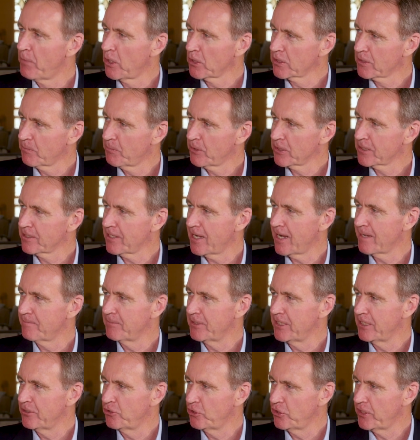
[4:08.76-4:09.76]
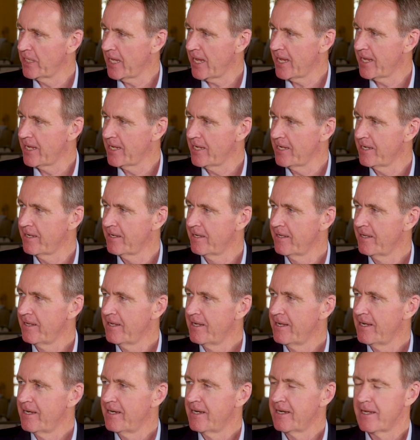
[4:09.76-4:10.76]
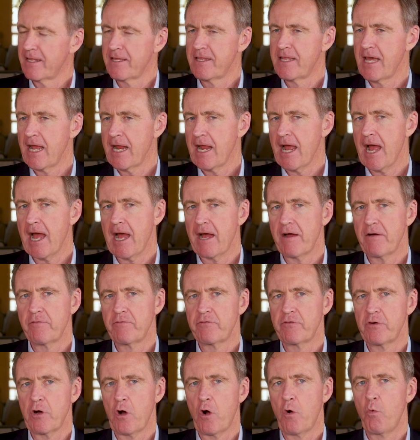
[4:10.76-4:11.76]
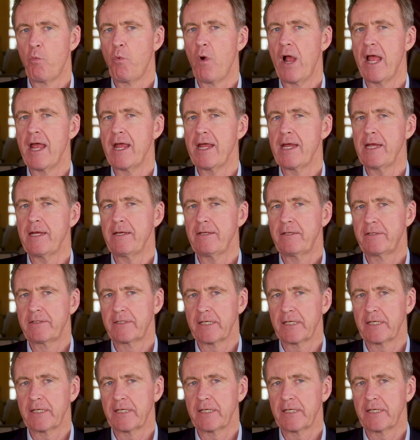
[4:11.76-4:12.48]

multiple times each day, they have a way